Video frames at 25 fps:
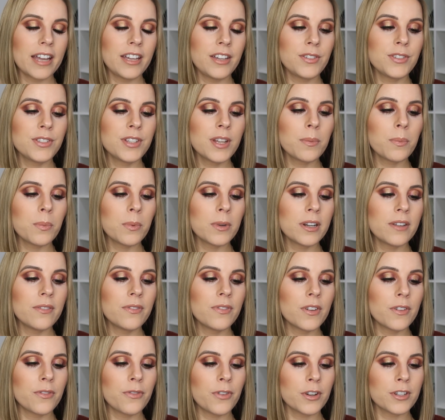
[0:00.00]
I used up one
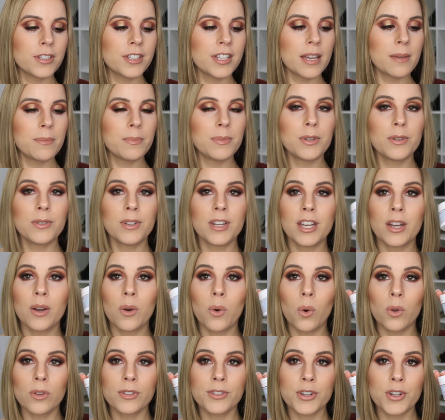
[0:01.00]
of the First Aid Beauty
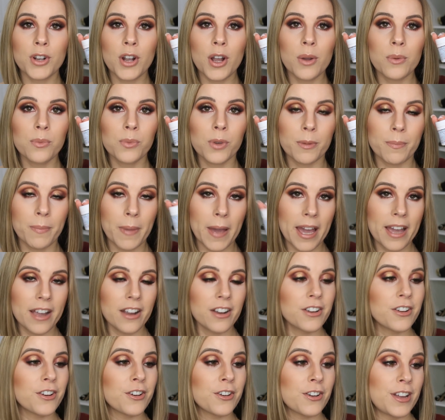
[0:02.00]
Ultra
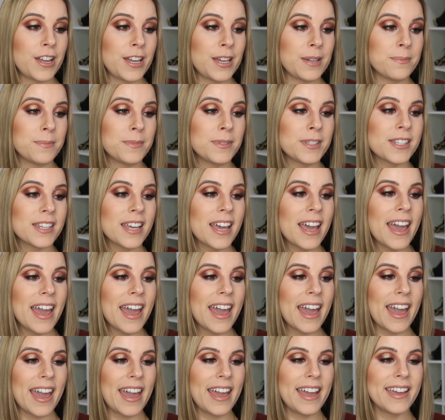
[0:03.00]
Repair Creams
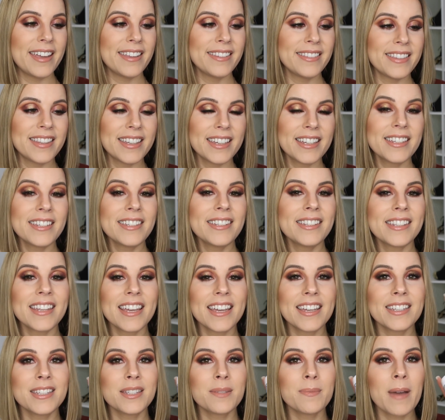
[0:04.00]
and this
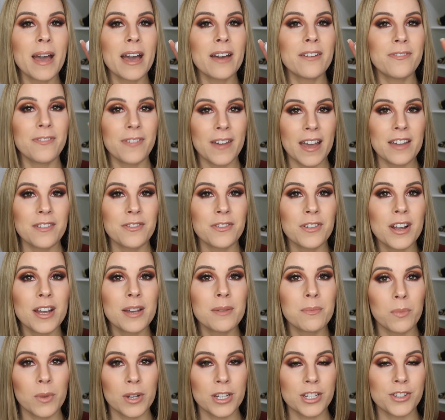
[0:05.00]
is my
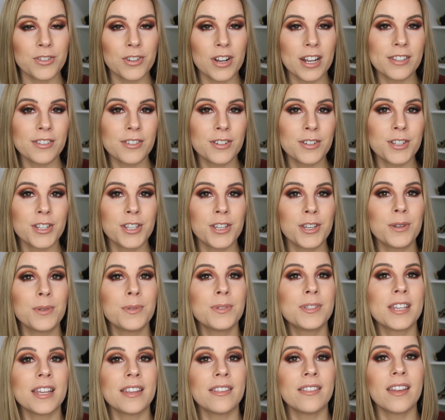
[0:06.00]
favorite moisturizer to
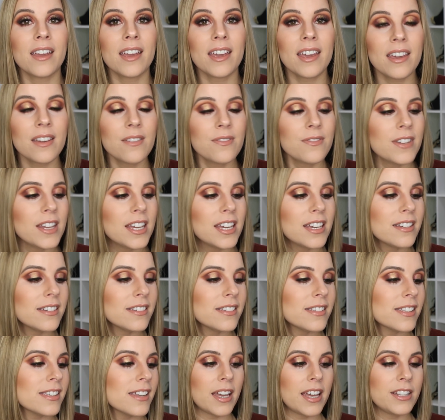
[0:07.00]
use in the
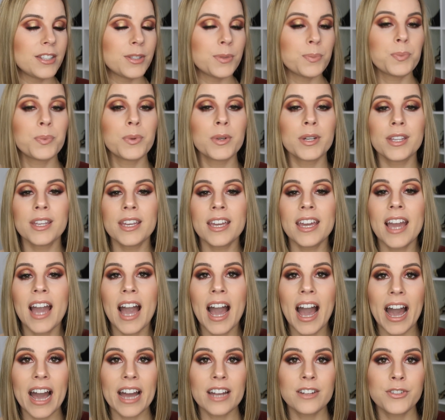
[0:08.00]
evenings. It's really
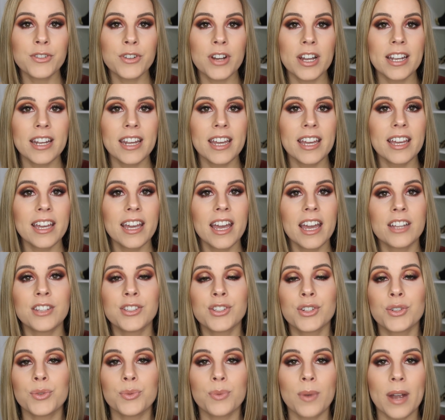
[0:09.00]
hydrating.
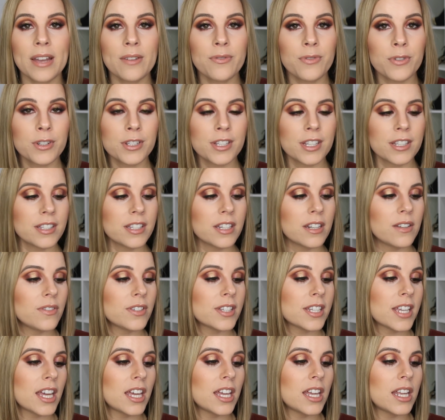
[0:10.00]
It's great for
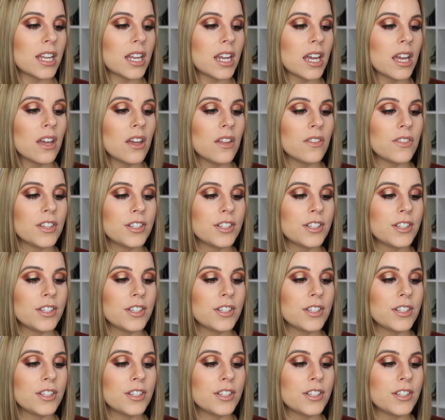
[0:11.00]
sensitive skin.